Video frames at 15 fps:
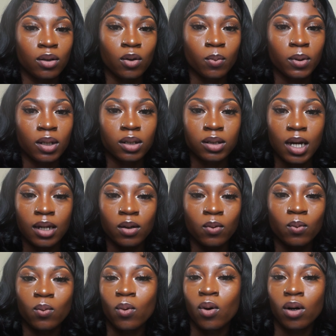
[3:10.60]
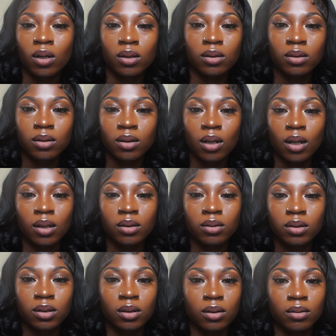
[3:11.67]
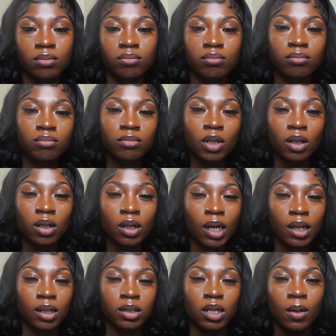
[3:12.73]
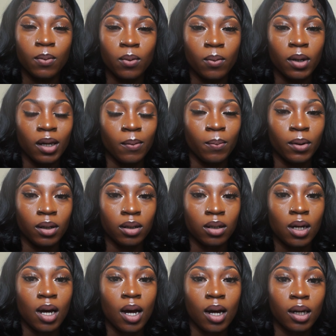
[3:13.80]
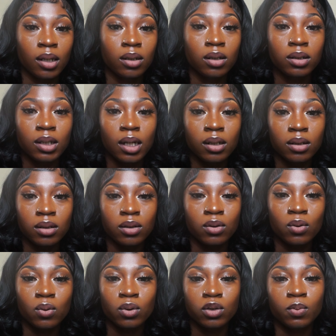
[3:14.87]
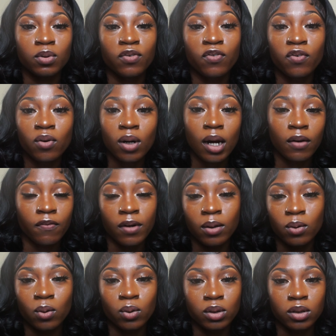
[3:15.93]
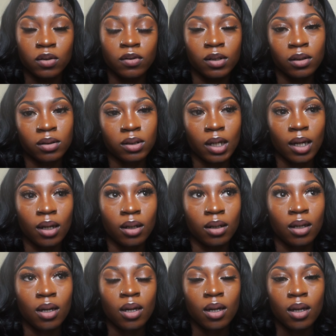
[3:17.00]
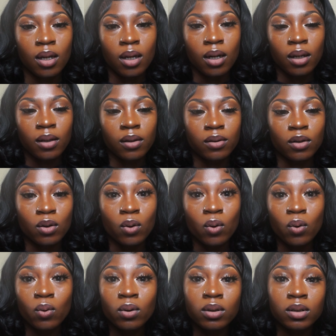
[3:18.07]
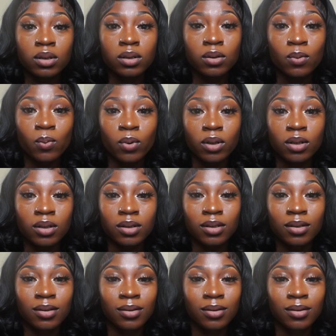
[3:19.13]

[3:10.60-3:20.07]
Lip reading: because I don't want it to look any type of way, but I looked at another course before I found CourseCareers, and the course was